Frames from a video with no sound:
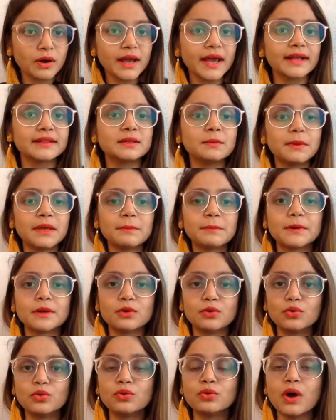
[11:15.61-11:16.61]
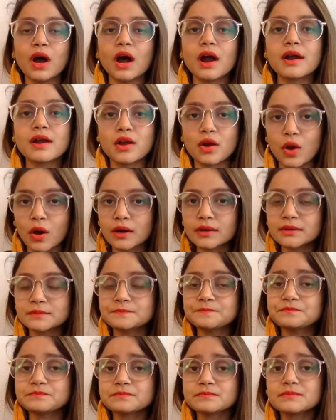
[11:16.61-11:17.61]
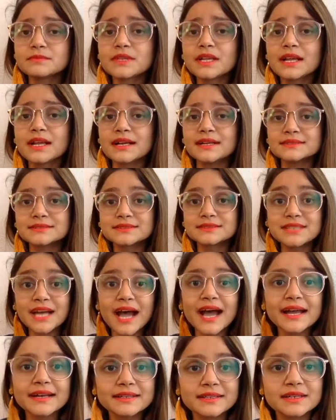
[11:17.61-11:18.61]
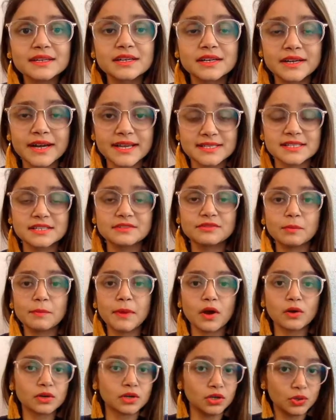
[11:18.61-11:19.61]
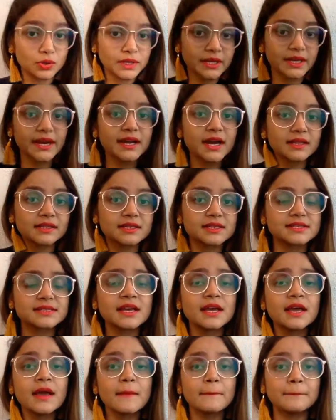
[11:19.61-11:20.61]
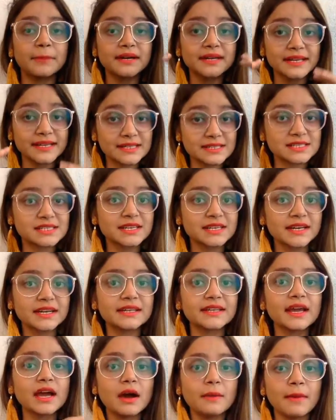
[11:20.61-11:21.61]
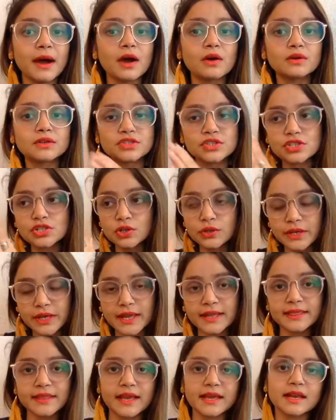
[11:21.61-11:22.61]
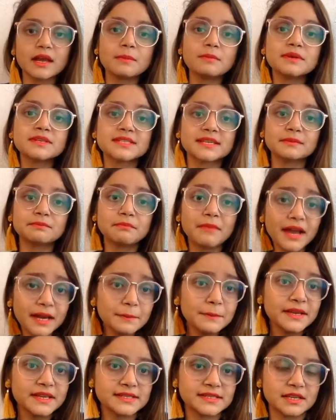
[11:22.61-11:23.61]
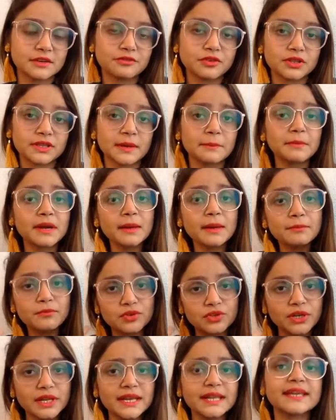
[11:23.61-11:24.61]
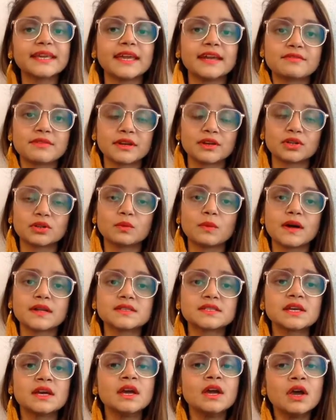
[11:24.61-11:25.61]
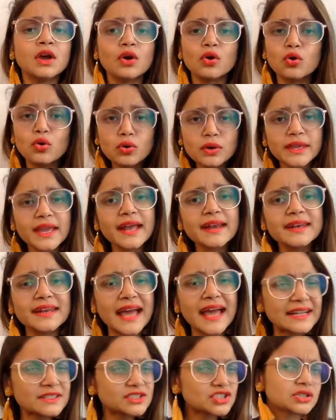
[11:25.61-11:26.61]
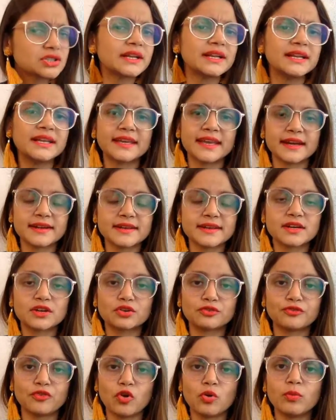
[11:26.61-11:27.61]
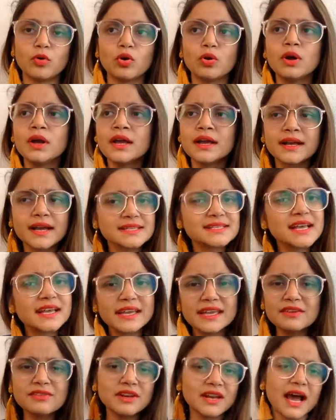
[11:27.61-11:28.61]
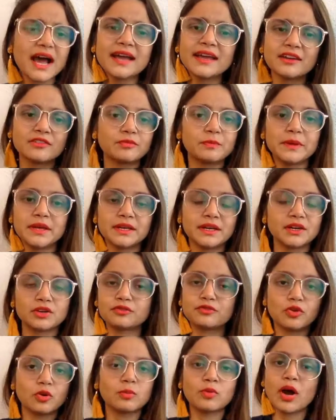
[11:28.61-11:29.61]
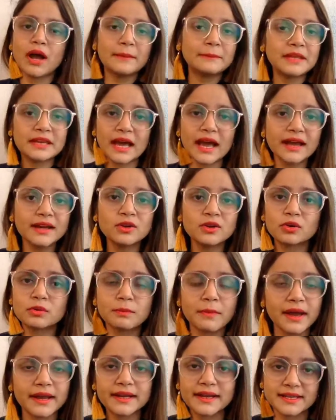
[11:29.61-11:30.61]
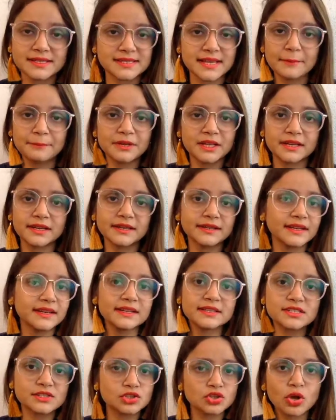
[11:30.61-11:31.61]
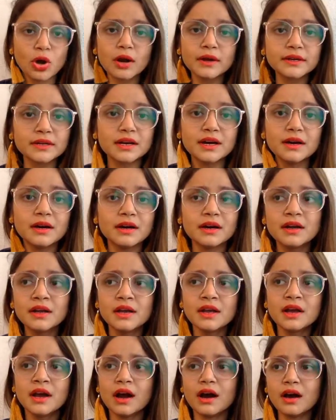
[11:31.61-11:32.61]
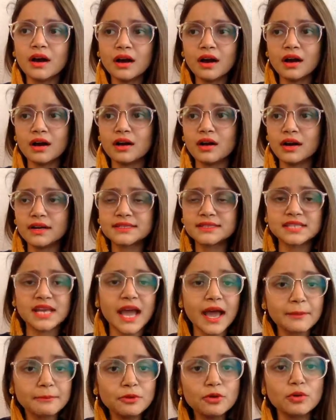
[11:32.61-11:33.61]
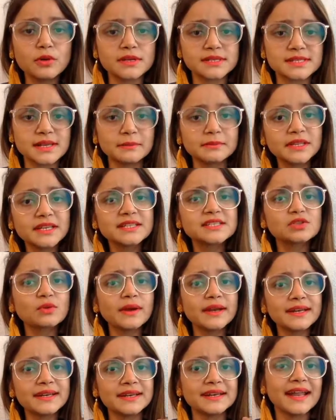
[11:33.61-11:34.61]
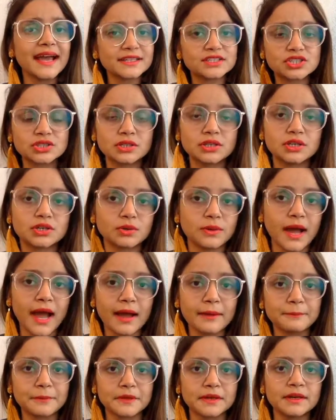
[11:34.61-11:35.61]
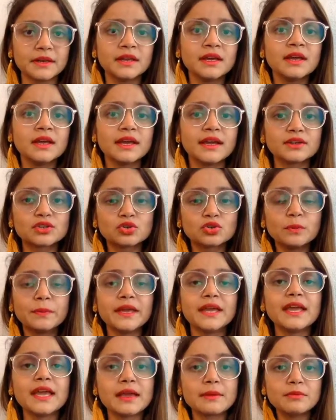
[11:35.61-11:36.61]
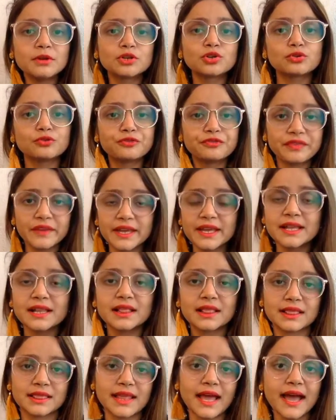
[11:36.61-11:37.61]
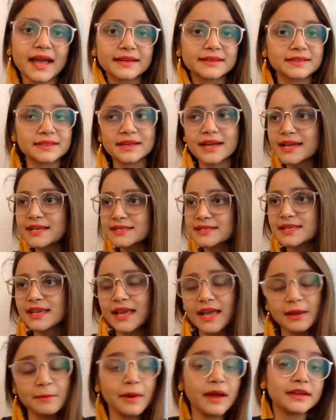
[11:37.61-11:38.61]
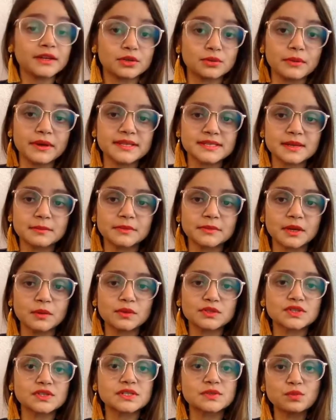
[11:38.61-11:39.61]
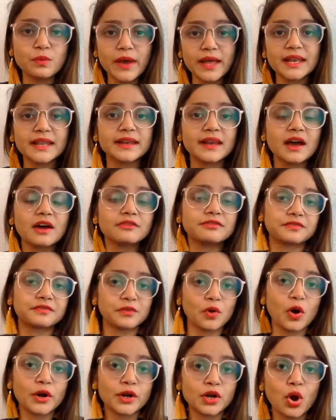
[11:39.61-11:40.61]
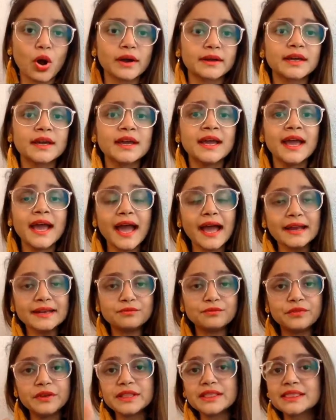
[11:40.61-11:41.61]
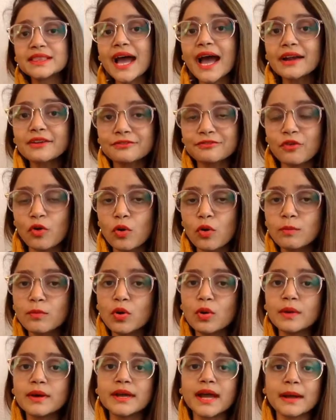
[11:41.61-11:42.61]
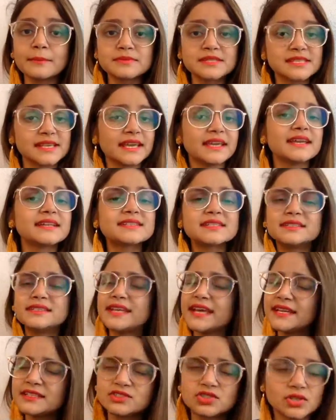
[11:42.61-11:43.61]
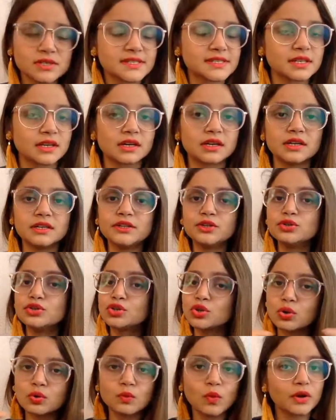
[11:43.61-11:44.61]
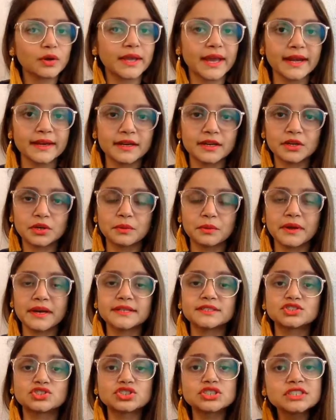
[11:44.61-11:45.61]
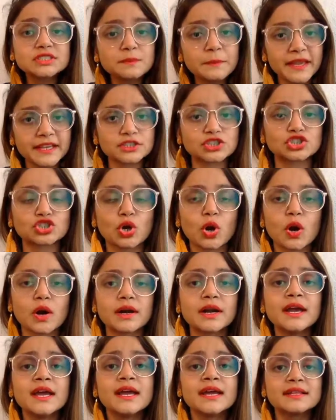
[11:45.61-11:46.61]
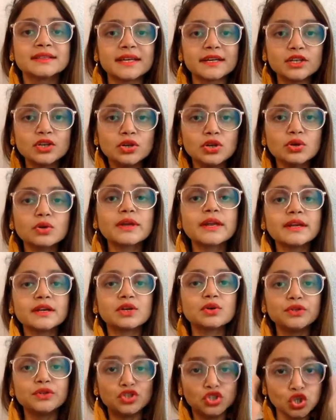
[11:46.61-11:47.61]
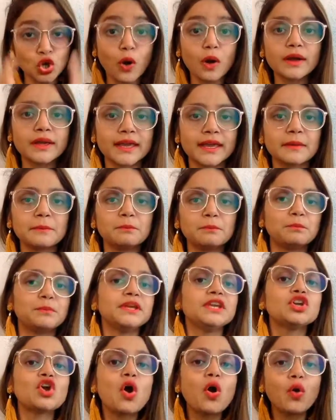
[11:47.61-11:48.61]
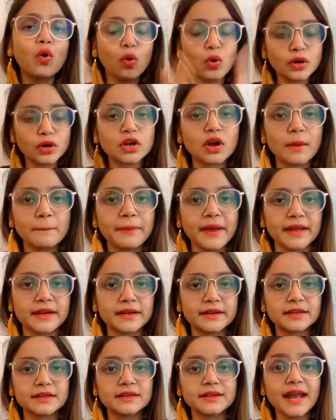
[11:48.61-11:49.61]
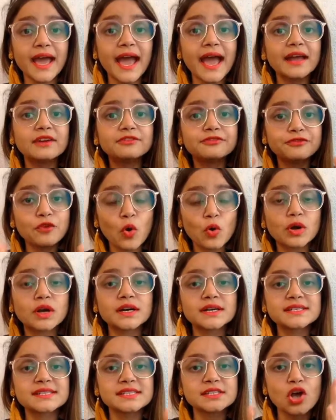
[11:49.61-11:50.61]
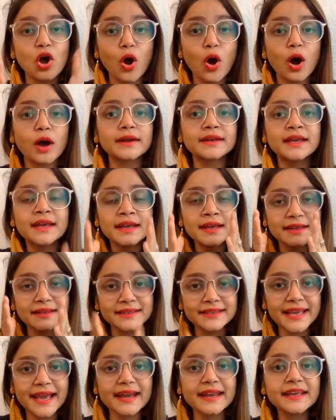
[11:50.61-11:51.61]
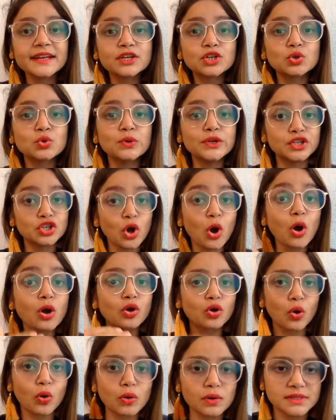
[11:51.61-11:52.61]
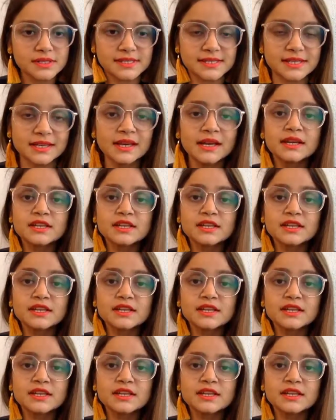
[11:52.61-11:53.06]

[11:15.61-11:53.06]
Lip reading: And the people who are not that aggressive about looking at others, but instead they're about just looking at their numbers, it might be easier for them. But I'm really catering to the ones who can naturally get into FOMO. Guys, even I have been into FOMO. I mean, I don't mind accepting it, and it's not a taboo or something. It's quite natural to happen, to be able to feel that, guys, am I doing something which is well enough or not? And with that FOMO, I'm saying it's a dangerous circle. You don't want to get into it. Just make sure that you look into your game, be your own competitor, and focus on getting to your goals.